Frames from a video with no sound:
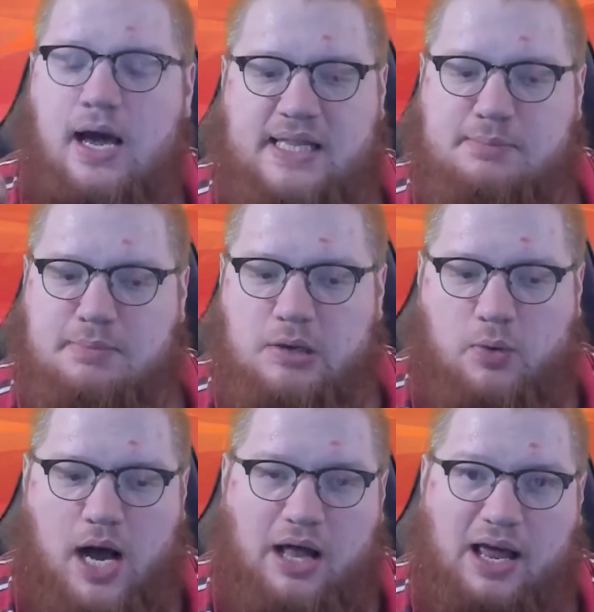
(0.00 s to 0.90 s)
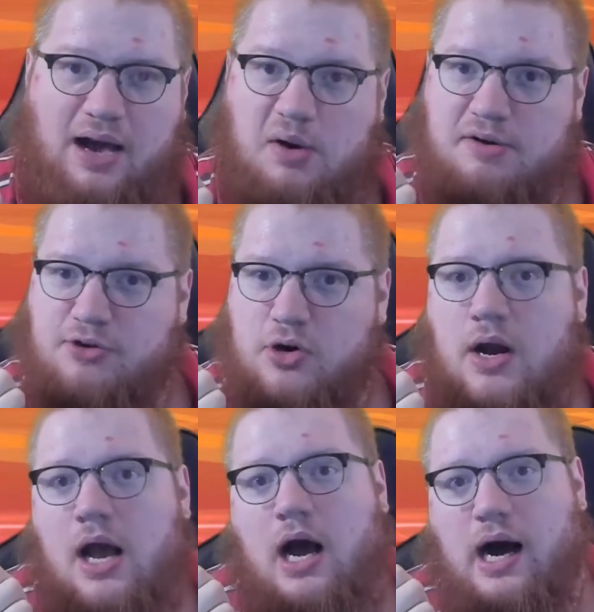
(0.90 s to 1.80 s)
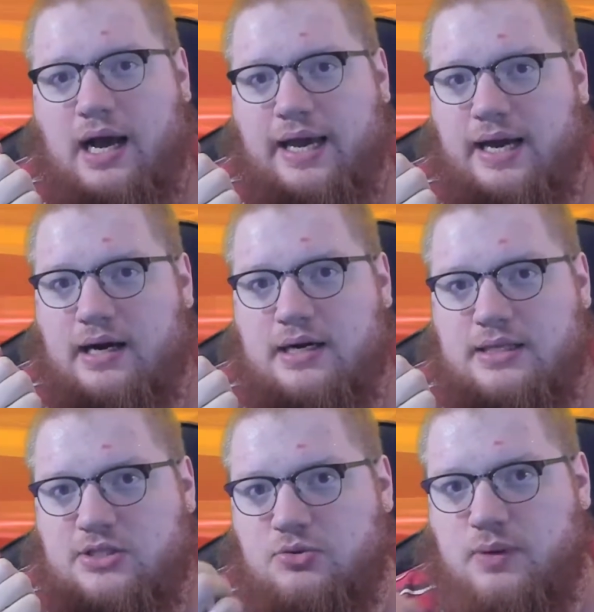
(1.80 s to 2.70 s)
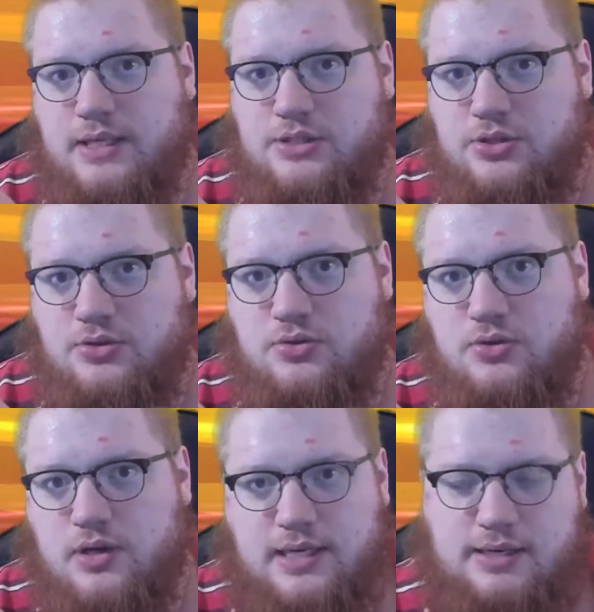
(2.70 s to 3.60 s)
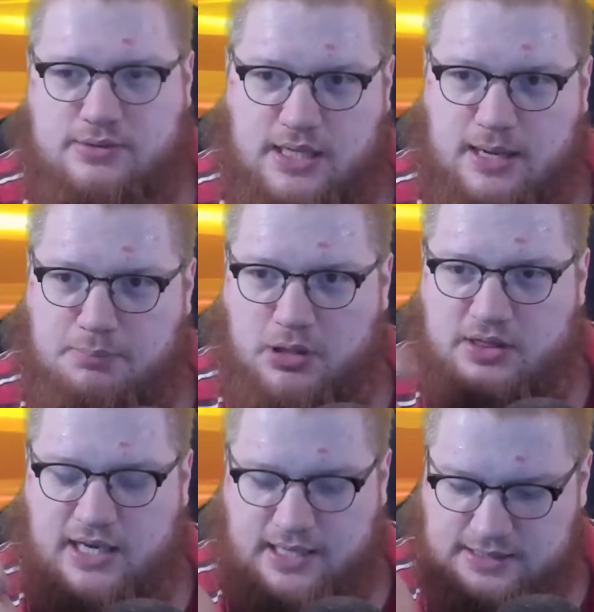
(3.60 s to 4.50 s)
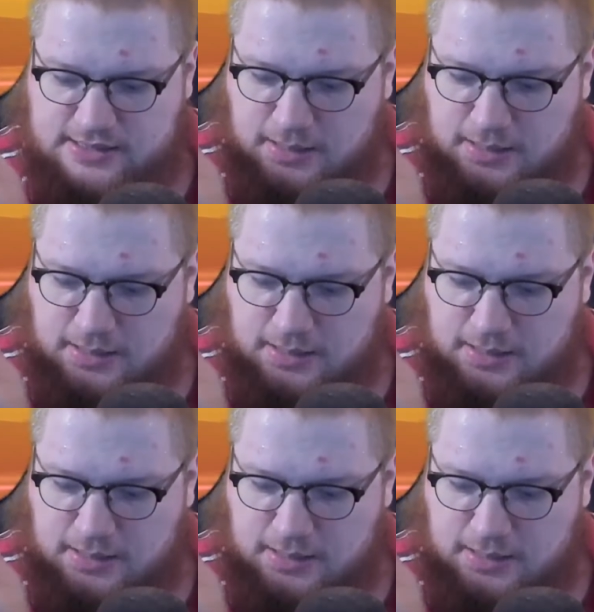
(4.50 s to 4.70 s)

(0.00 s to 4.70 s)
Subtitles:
In the meanwhile, however, I do want to announce a couple of things.